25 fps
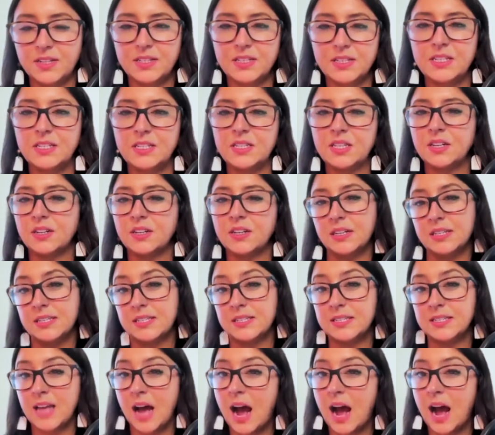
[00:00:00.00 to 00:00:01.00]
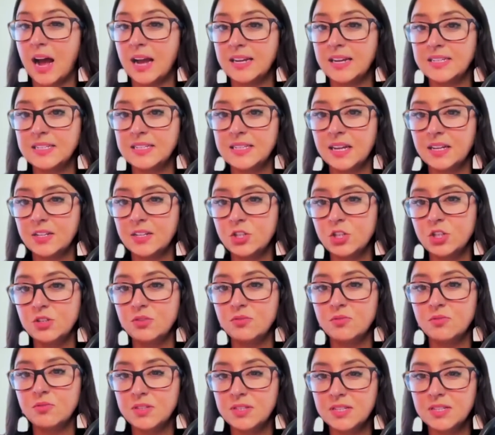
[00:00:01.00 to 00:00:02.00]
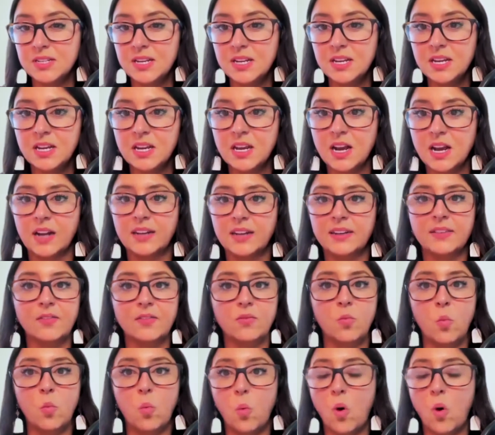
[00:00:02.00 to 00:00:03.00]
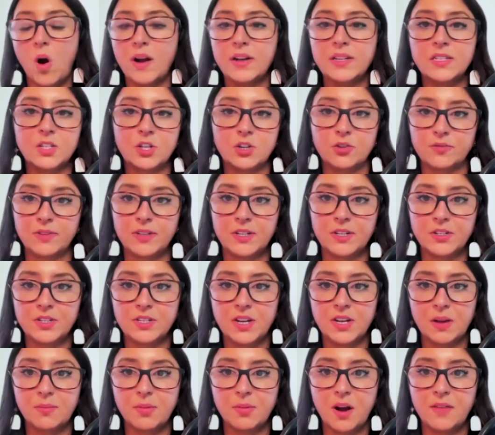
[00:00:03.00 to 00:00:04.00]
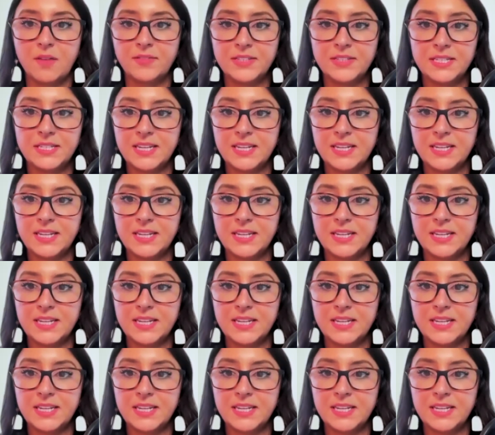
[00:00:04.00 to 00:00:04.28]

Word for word: is there a size that you see kind of what Careers in Nonprofits